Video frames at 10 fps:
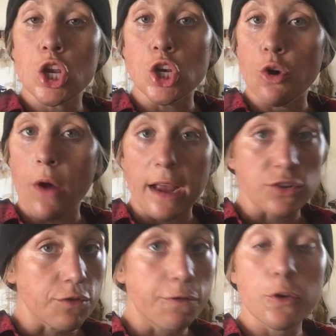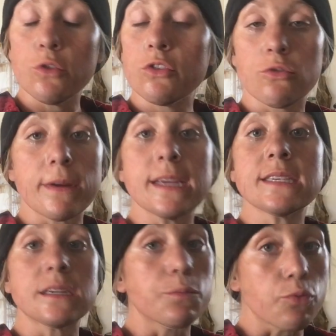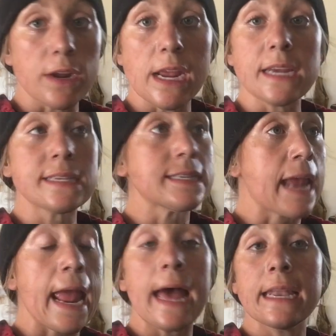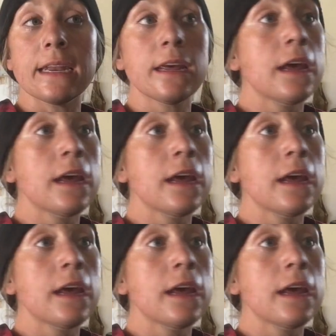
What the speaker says: no extra food, grease, debris, sand,